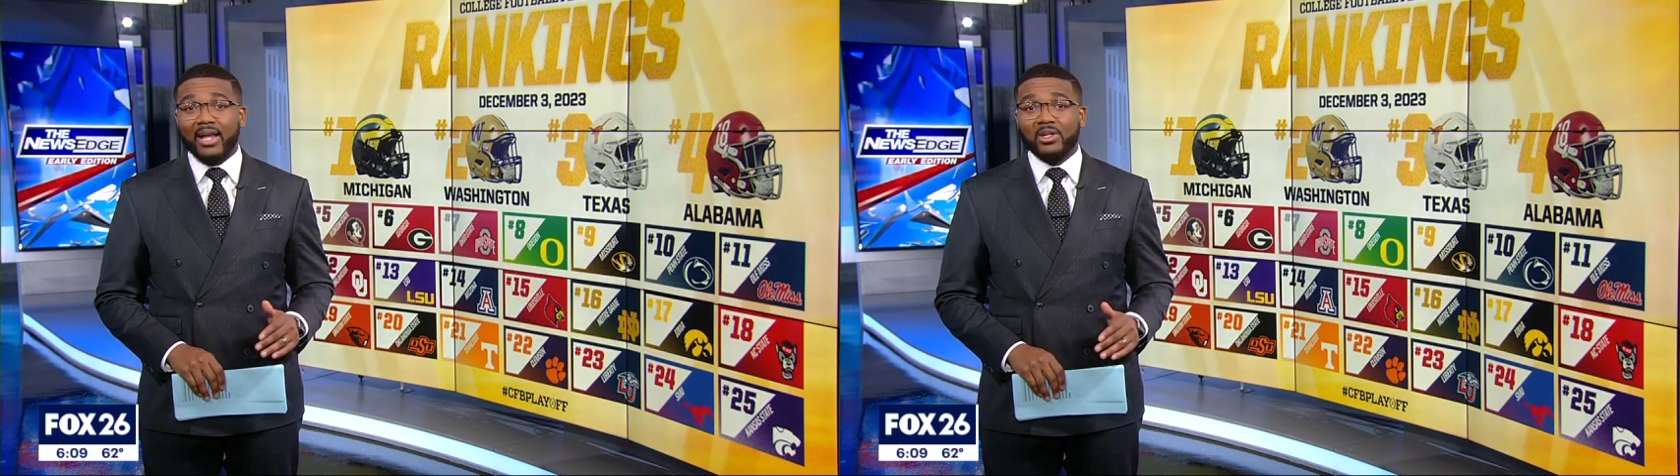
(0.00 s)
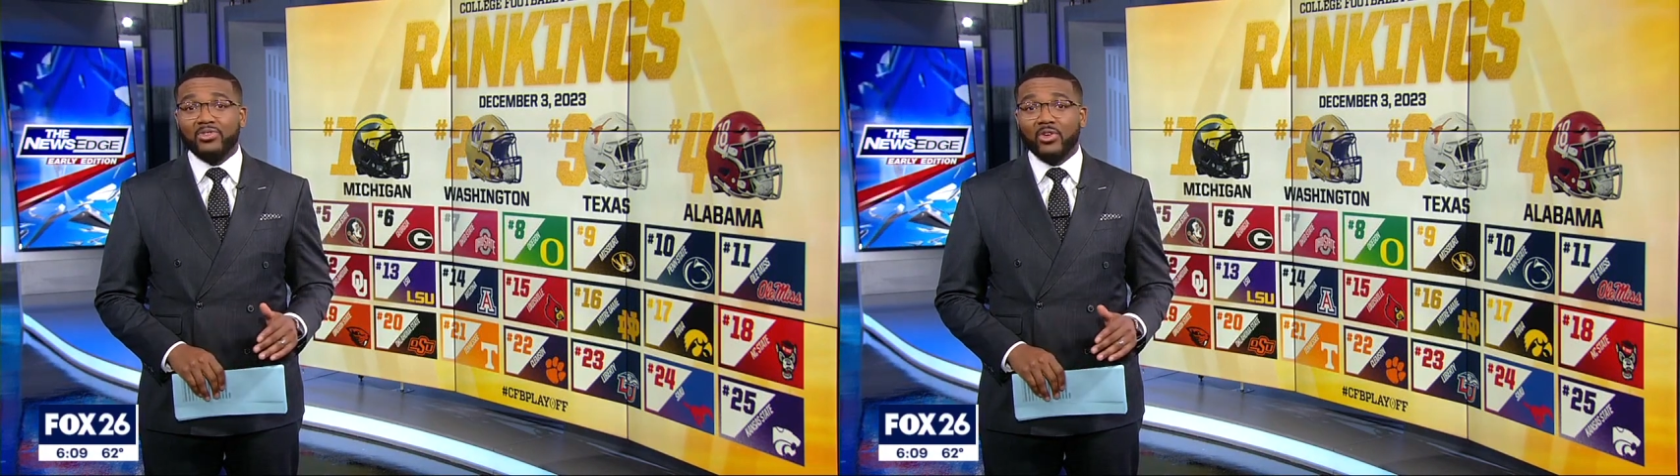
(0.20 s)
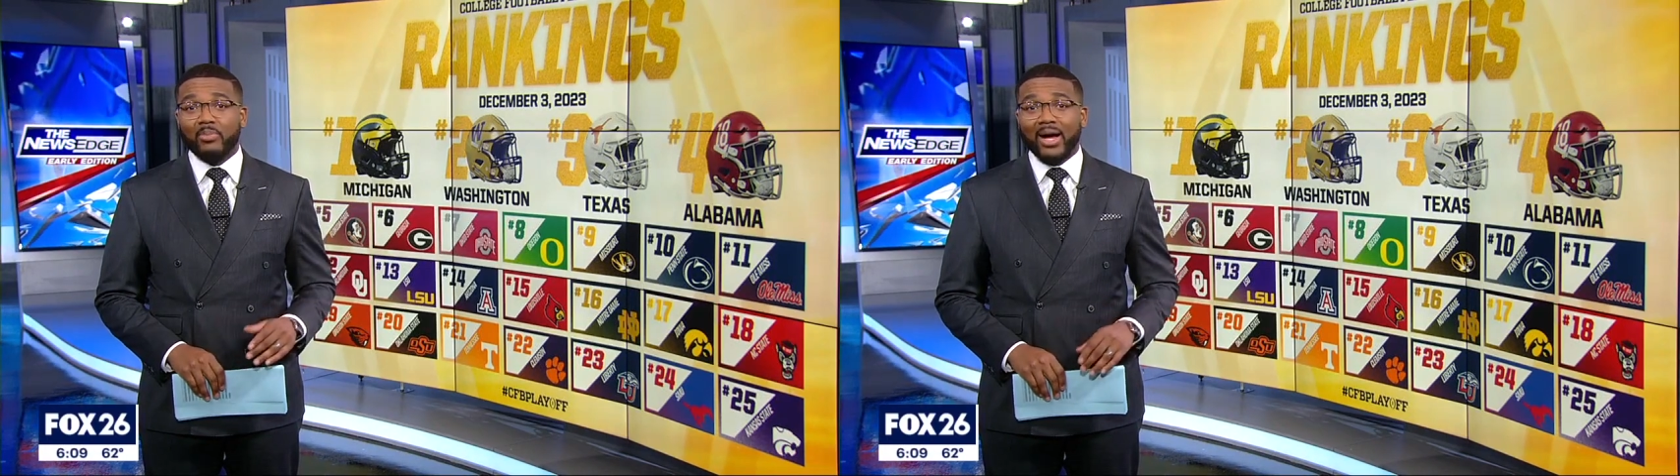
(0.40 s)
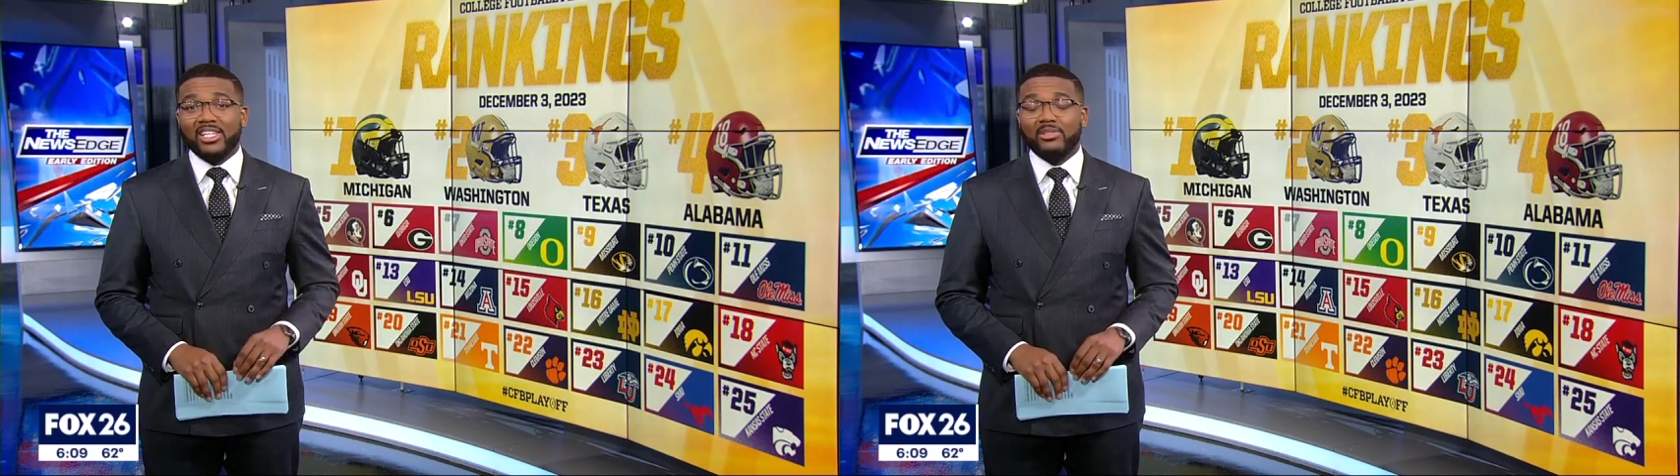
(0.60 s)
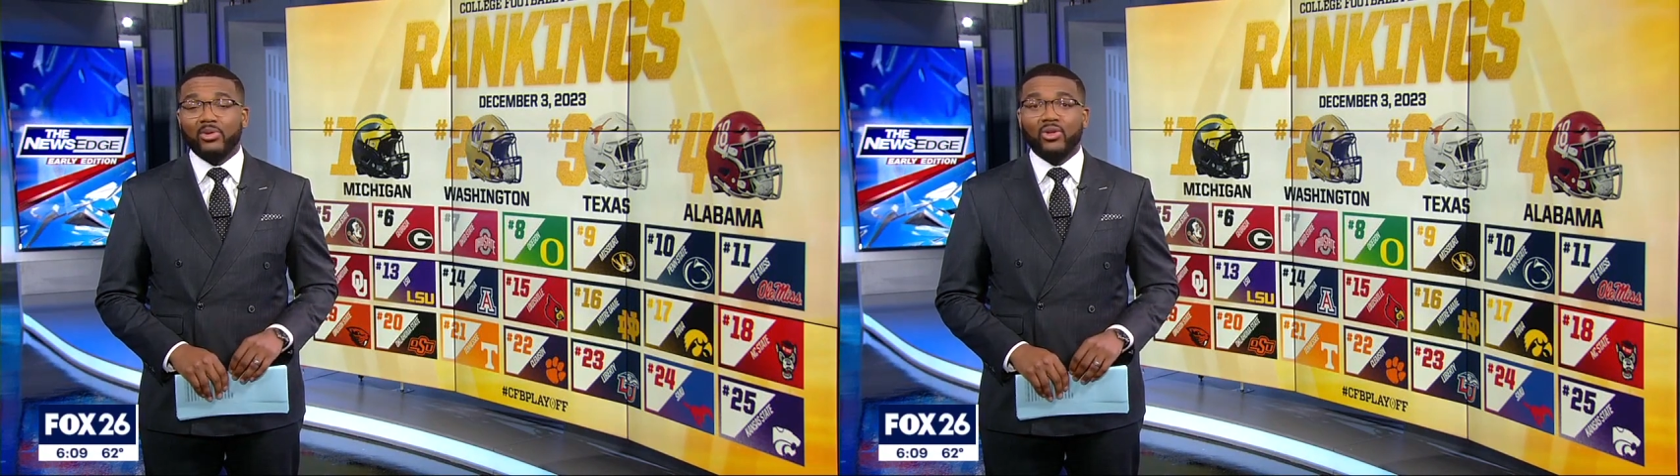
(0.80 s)
dollars for a
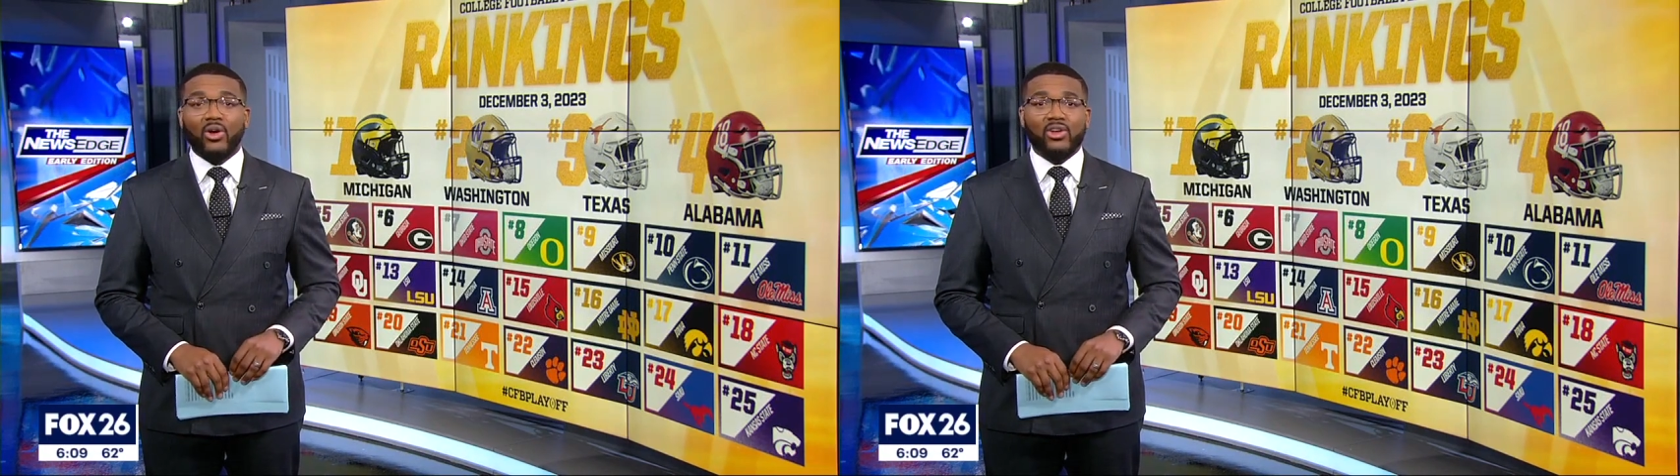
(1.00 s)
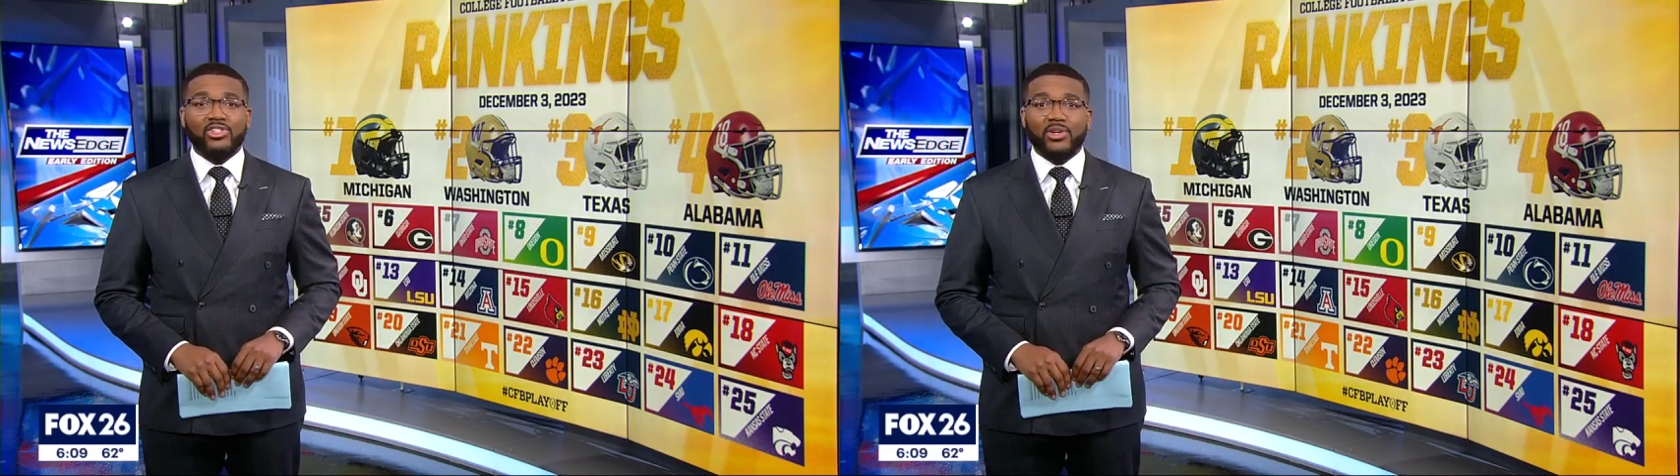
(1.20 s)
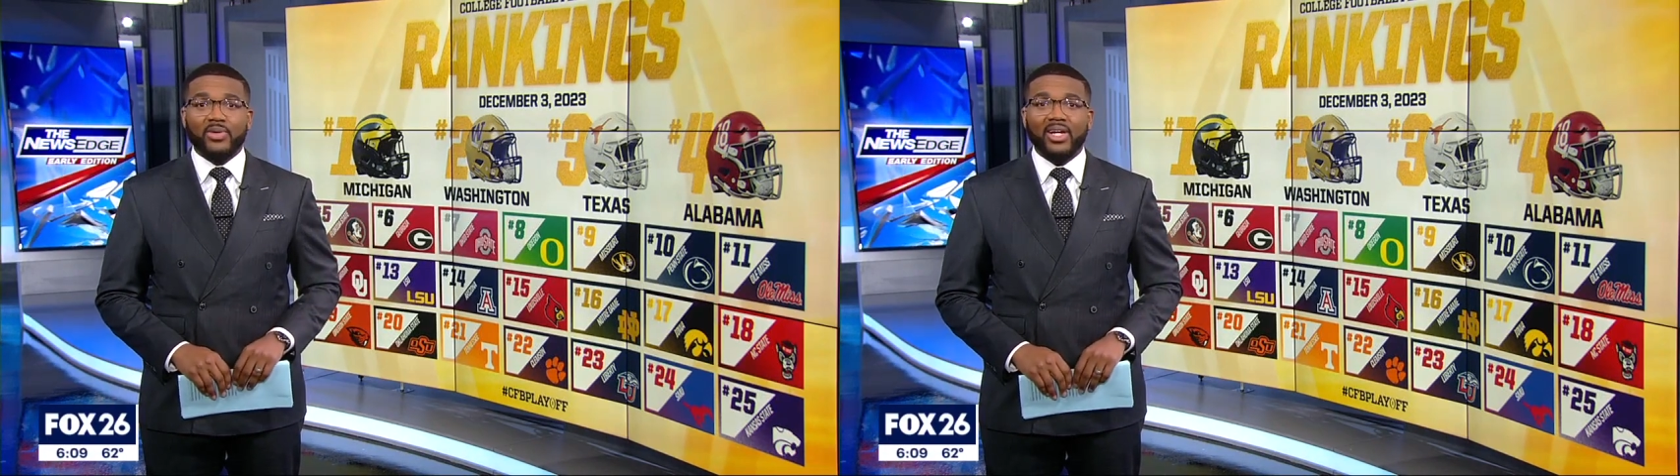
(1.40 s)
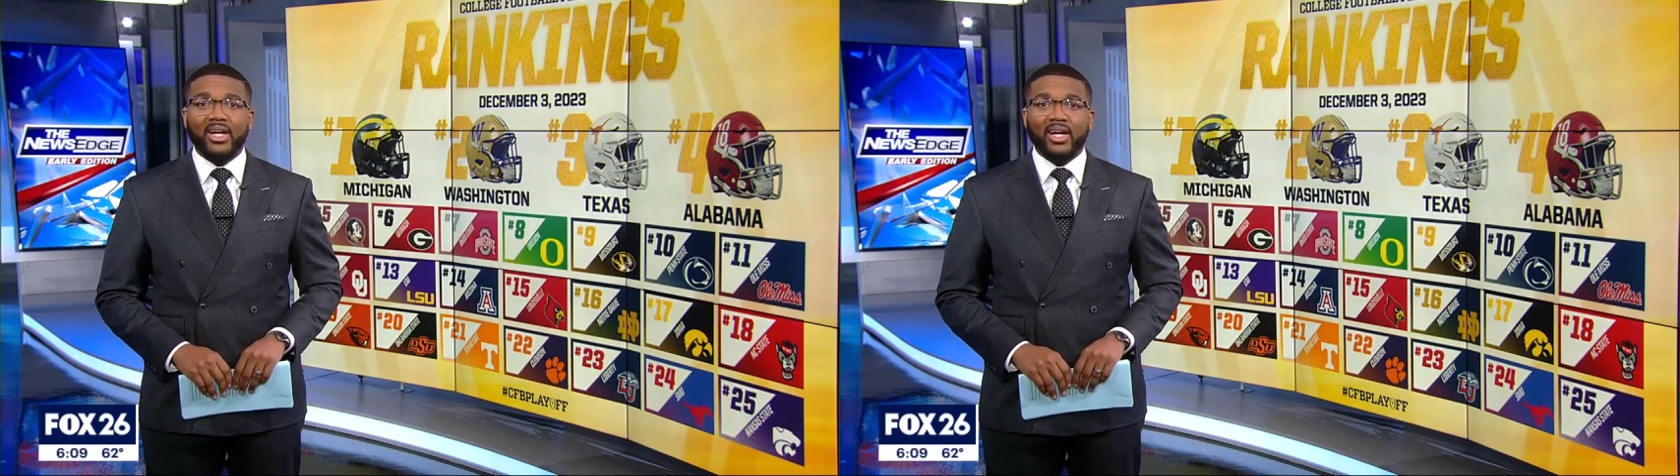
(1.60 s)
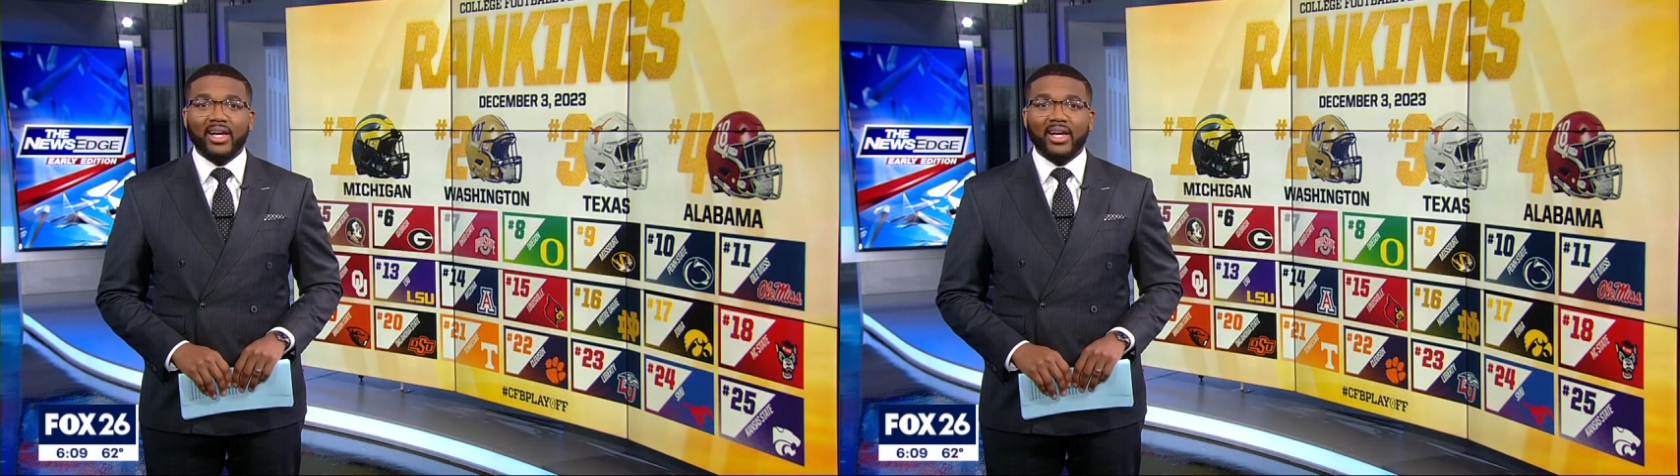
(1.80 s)
possible lawsuit